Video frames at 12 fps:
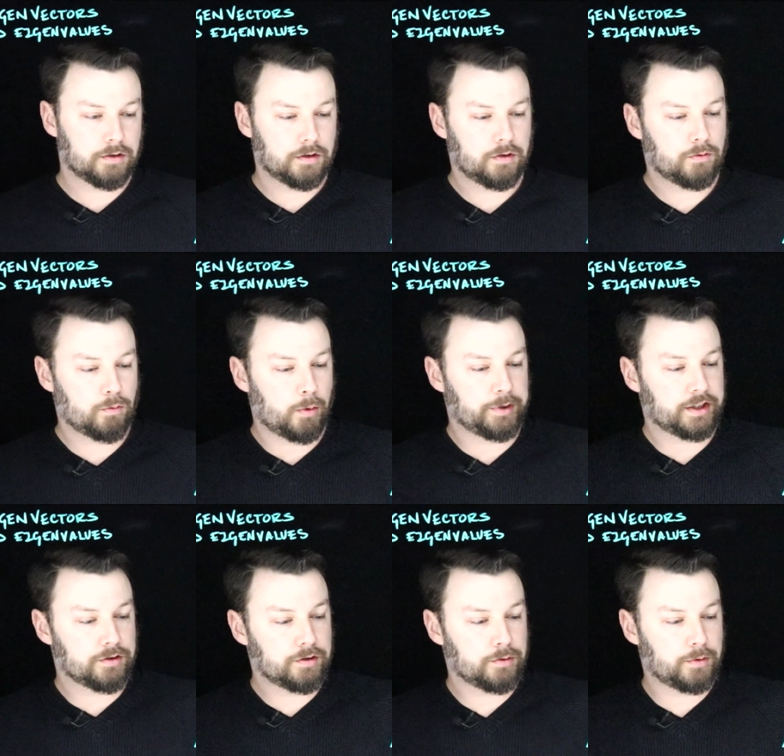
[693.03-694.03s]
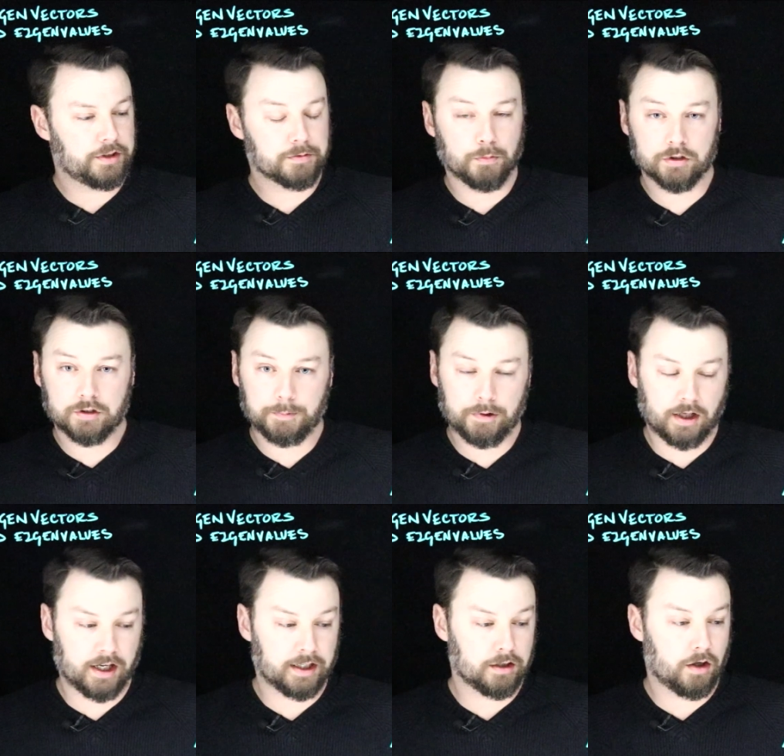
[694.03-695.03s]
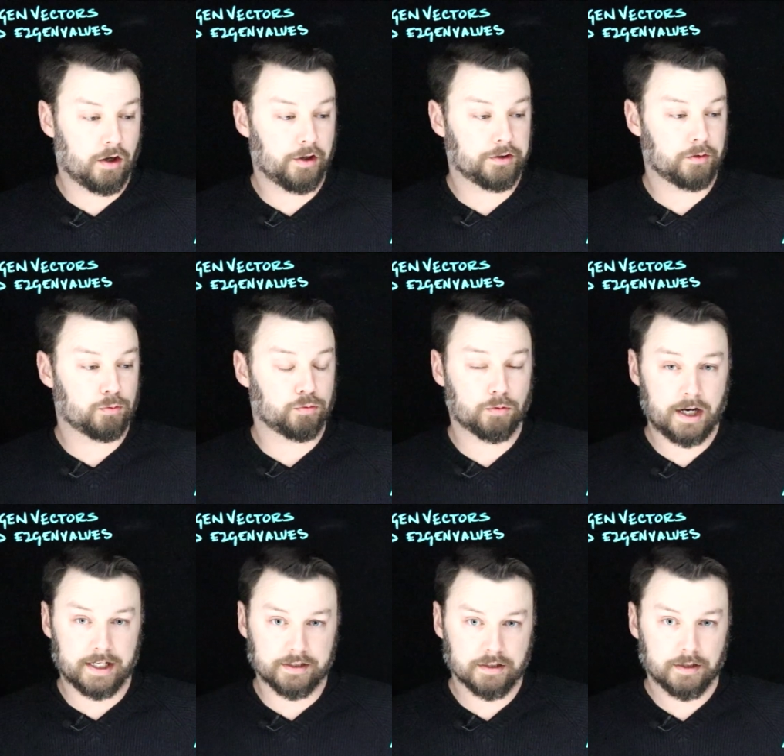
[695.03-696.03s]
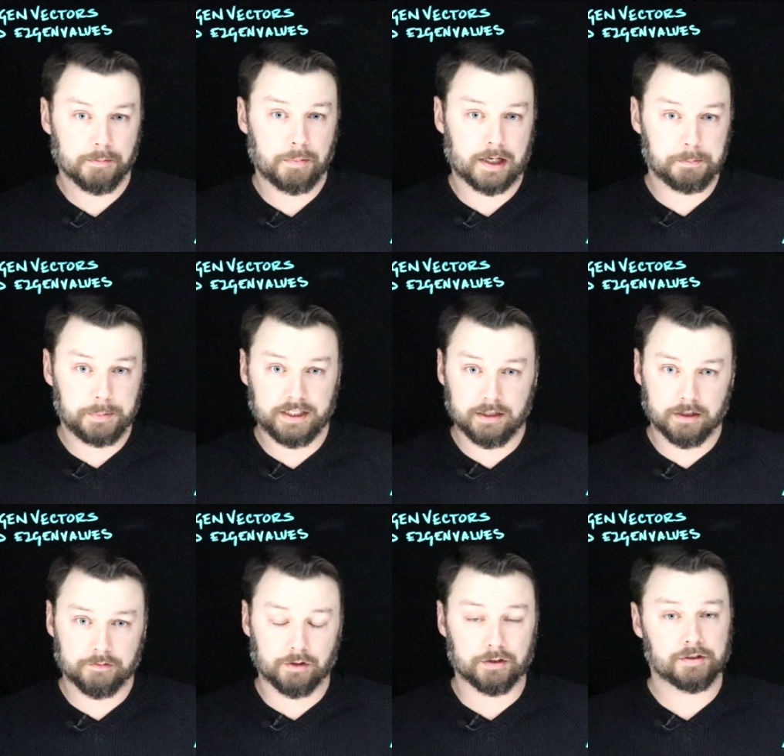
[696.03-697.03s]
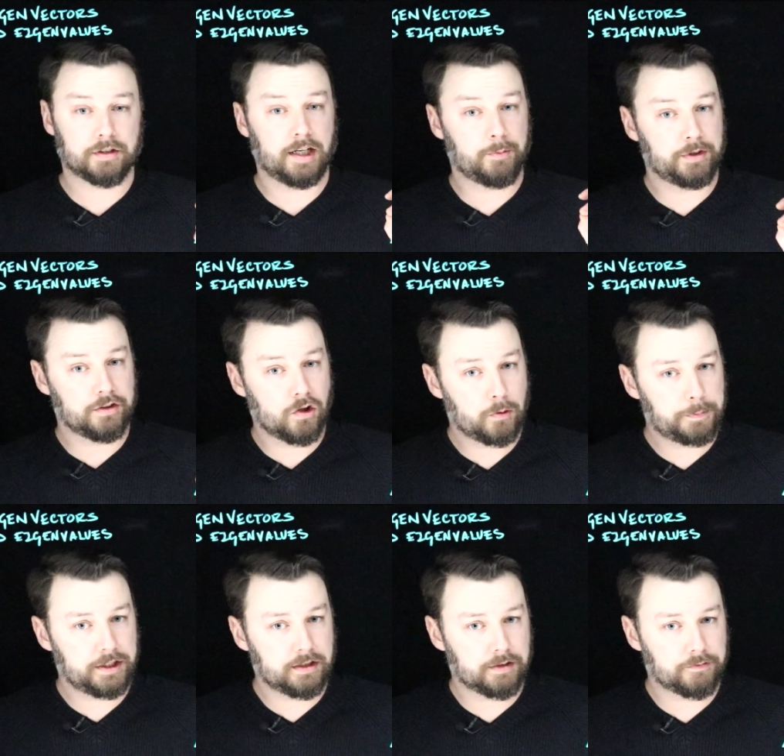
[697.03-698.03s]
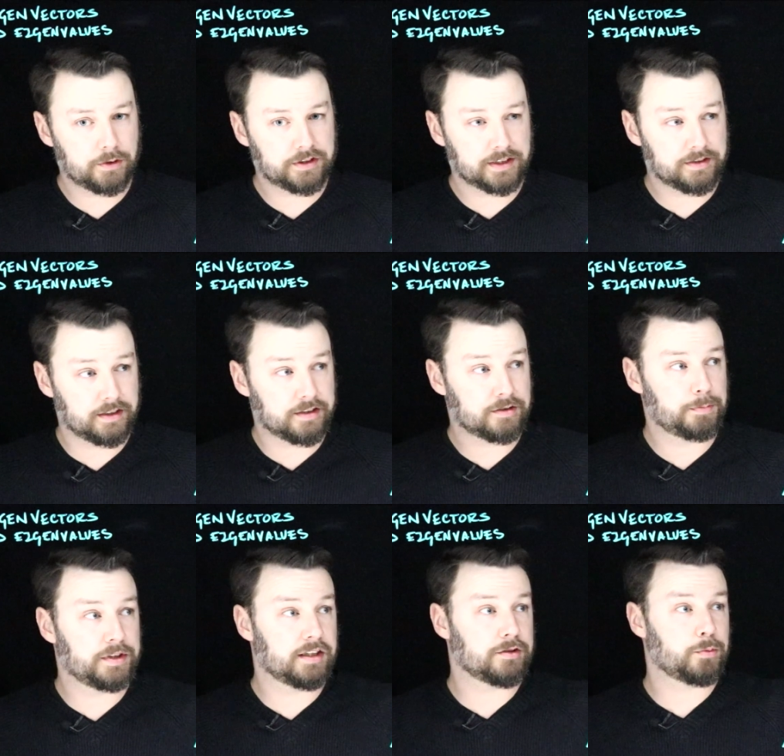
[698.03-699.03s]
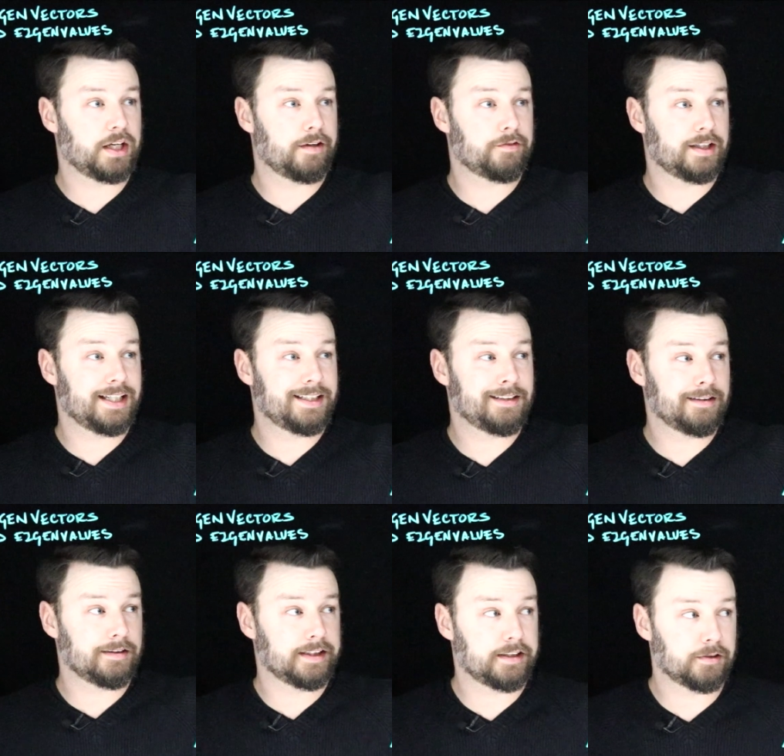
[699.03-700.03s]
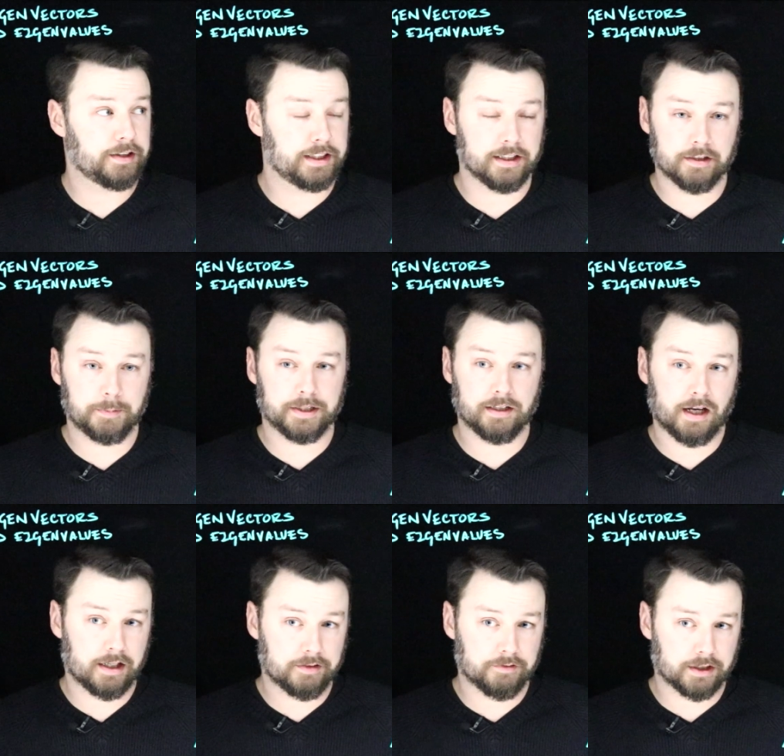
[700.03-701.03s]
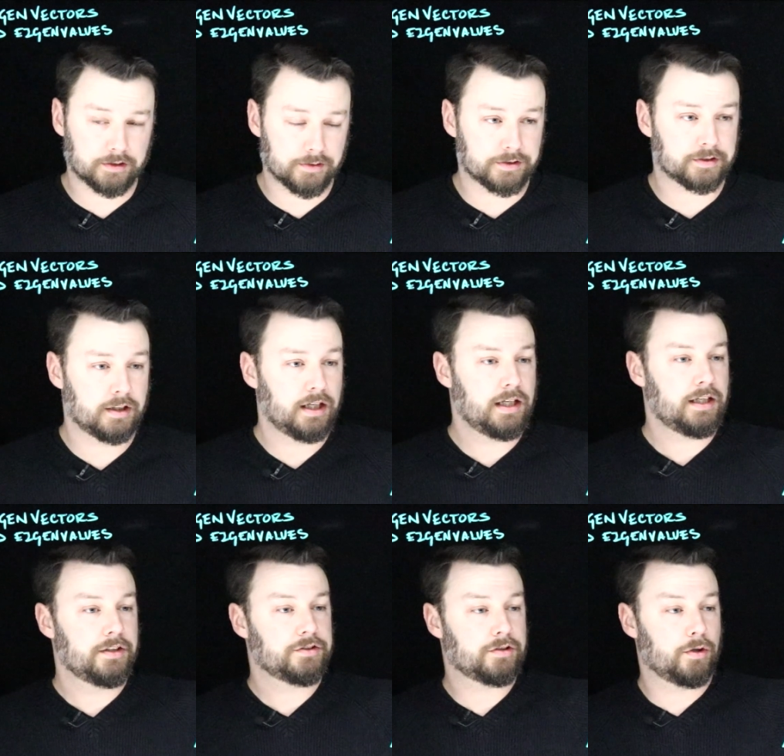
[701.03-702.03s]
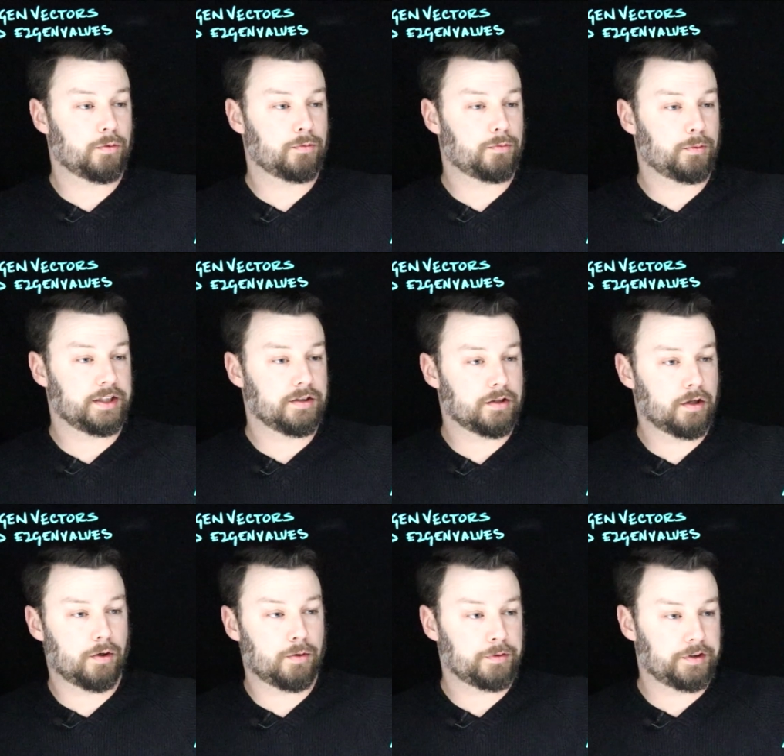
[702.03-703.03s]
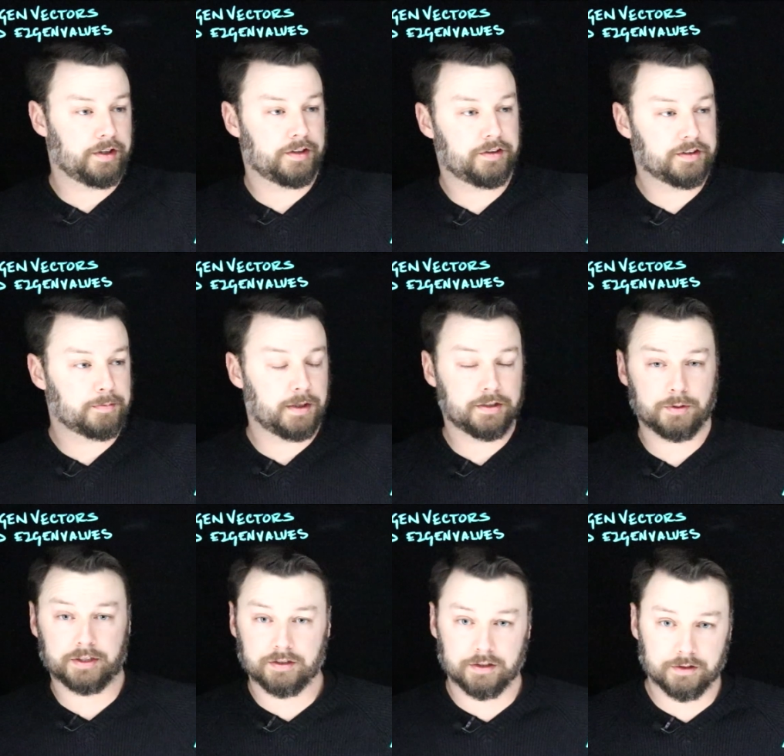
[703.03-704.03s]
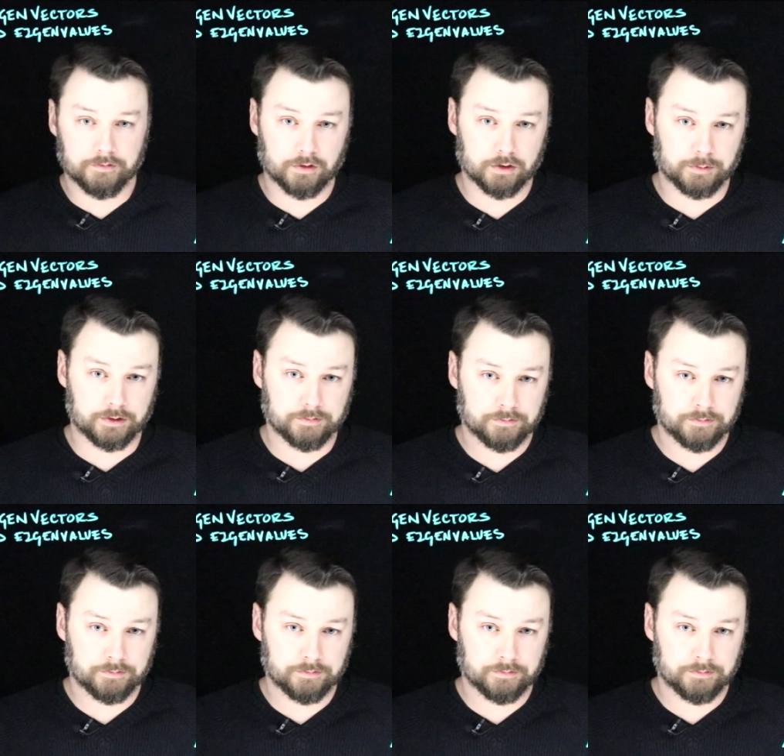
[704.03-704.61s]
what we can do is multiply on the right by P inverse. And we know P inverse exists because we have n linearly independent eigenvectors. So we know that this matrix is invertible.